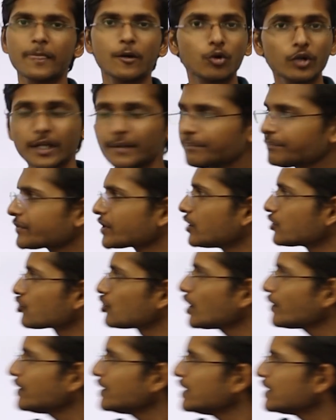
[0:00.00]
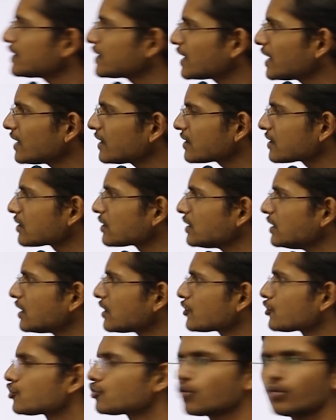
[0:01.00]
Okay, so now in this case,
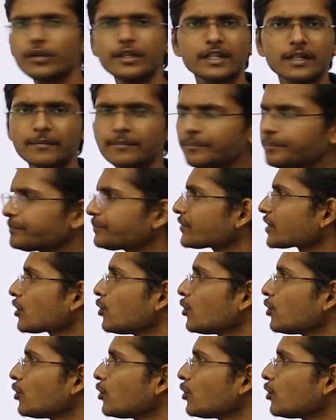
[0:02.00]
here sodium,